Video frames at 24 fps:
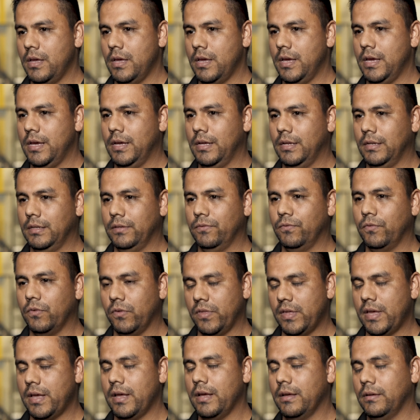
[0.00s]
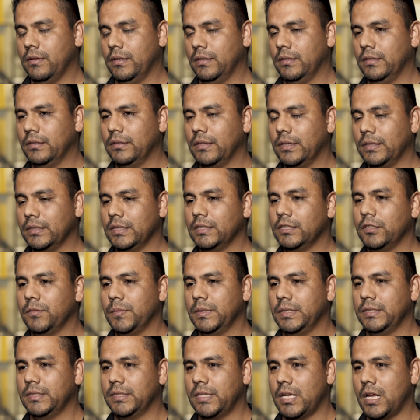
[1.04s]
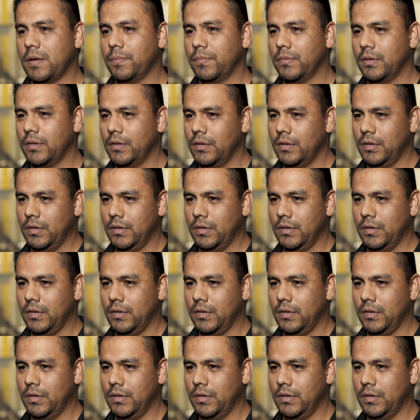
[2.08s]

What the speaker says: and for that there need to be stamped.